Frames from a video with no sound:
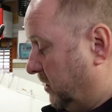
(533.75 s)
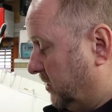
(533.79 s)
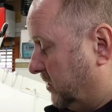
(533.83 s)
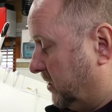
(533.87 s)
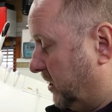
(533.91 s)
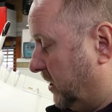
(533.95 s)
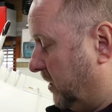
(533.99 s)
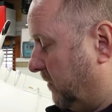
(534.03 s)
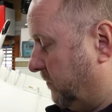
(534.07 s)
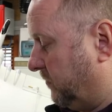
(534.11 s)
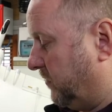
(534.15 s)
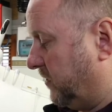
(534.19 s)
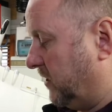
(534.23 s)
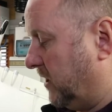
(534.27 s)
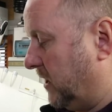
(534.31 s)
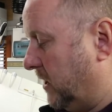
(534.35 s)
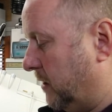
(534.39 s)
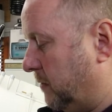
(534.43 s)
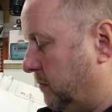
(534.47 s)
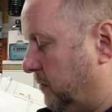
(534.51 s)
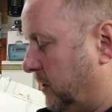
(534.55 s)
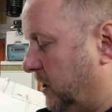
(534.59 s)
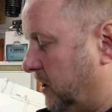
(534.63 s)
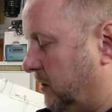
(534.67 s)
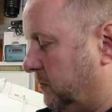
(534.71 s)
to give
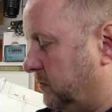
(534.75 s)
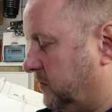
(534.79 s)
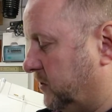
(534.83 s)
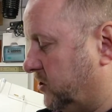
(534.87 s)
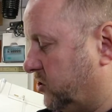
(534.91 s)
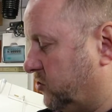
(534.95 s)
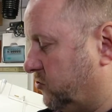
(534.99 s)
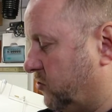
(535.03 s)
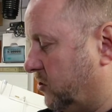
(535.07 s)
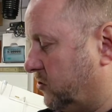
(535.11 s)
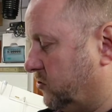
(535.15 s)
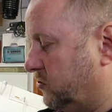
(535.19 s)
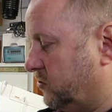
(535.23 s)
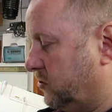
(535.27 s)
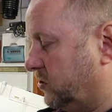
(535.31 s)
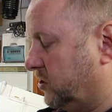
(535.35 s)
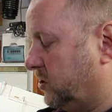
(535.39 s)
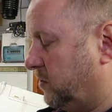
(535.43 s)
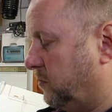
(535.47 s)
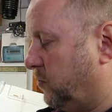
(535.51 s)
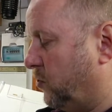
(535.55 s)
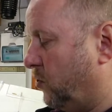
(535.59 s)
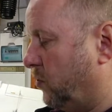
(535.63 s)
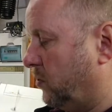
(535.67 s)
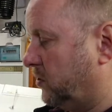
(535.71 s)
a little bit of structural
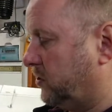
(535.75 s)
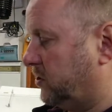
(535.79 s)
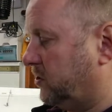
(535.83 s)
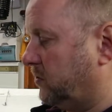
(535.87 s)
support.